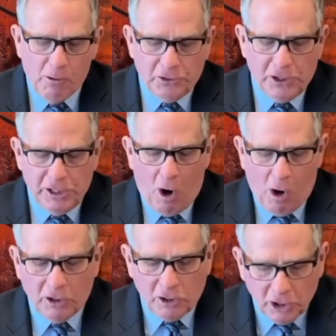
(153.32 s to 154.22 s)
ye
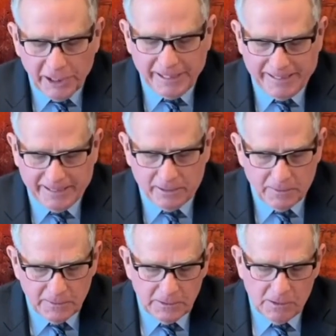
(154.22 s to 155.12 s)
are clean
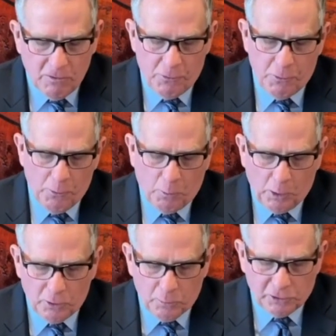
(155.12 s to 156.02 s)
through the
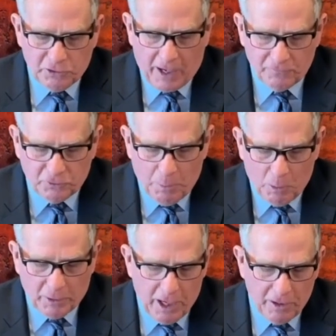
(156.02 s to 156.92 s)
word which I have
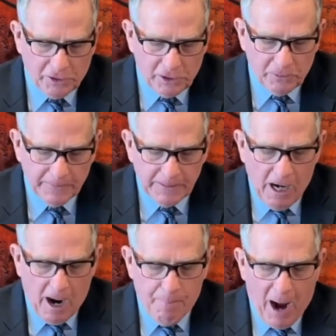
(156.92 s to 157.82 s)
spoken unto you.
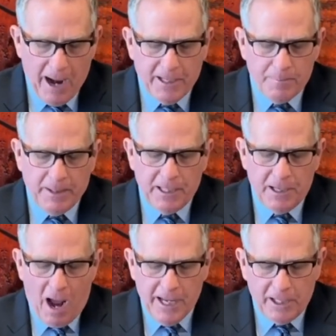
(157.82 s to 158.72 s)
Abide in me,
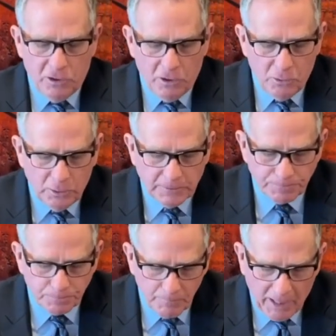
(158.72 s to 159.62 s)
and I in you,
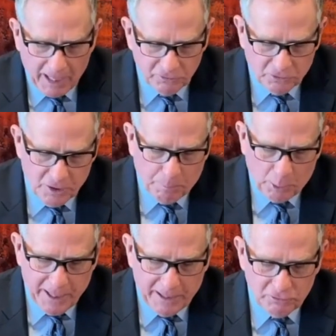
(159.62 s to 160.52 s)
as the
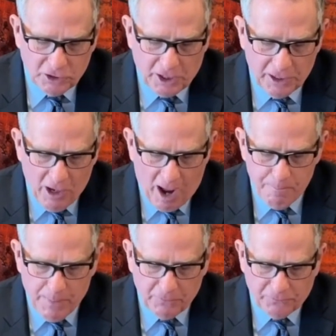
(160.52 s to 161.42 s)
branch
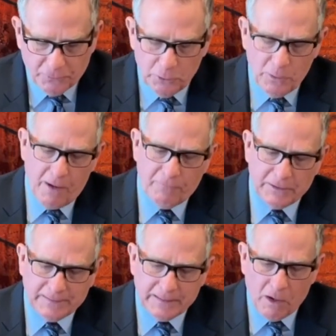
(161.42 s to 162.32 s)
cannot bear fruit of
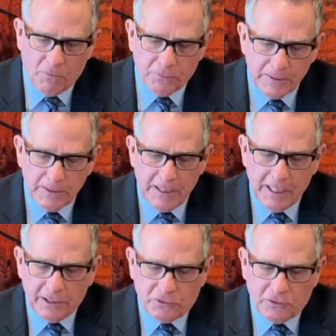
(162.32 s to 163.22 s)
itself,
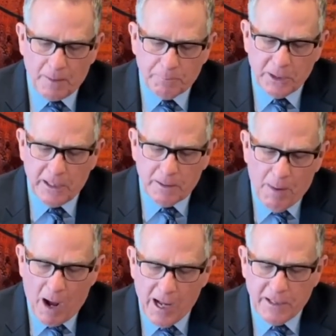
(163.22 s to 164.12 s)
except it
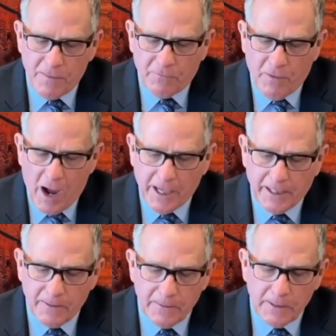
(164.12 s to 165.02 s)
abide in the
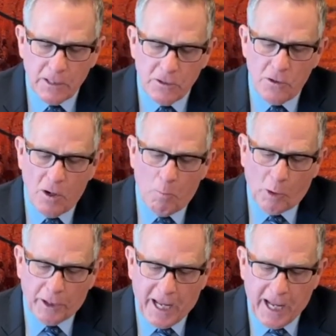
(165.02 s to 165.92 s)
vine. No
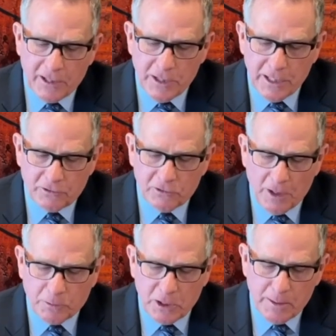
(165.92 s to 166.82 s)
more can ye,
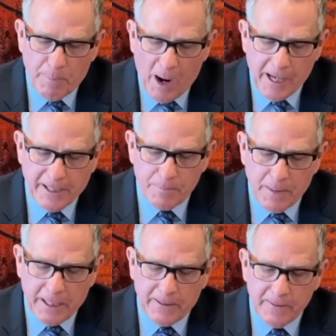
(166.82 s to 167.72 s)
except ye abide in
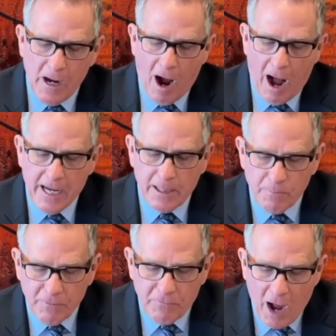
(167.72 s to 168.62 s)
me. I
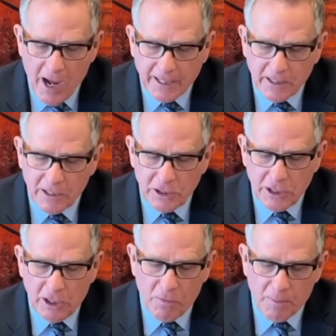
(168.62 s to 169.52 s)
am the vine,
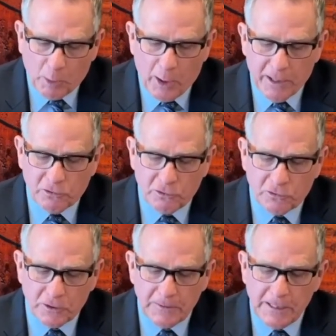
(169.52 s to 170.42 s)
ye are the
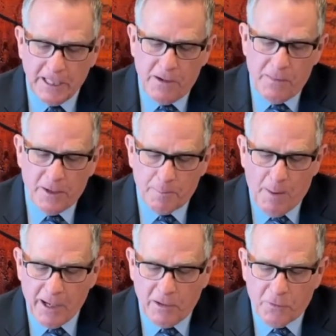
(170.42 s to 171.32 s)
branches. He that
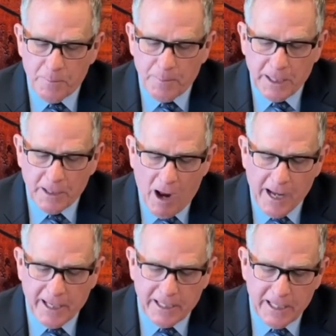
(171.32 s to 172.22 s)
abideth in me, and I
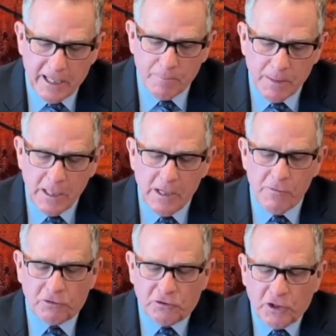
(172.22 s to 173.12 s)
in him,
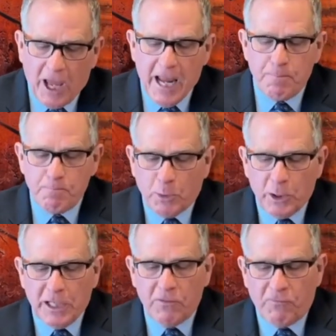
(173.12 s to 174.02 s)
the same
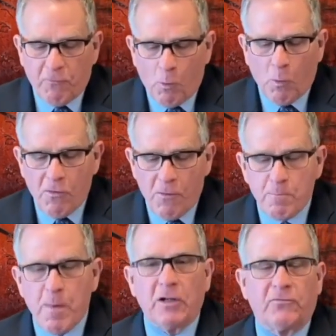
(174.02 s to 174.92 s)
bringeth forth
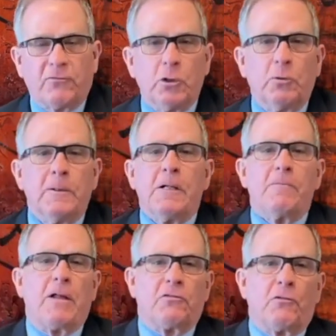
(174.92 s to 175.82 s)
much fruit.
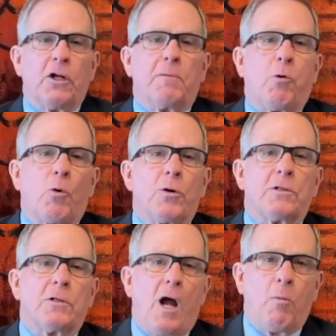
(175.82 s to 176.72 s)
That's very
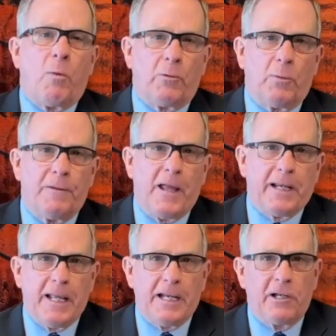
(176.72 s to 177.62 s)
important. I want to read that
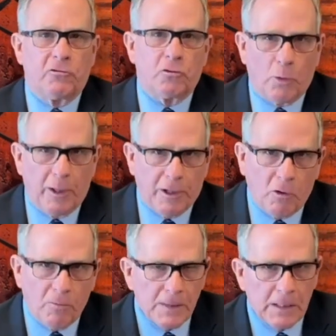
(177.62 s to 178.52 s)
again, and it's
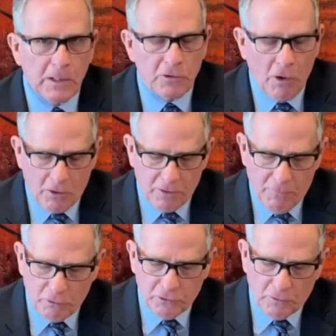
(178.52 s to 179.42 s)
critical to our
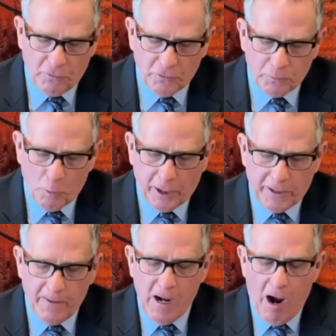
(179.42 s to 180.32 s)
devotional this
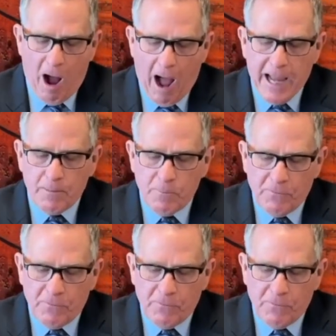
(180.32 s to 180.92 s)
morning. I am the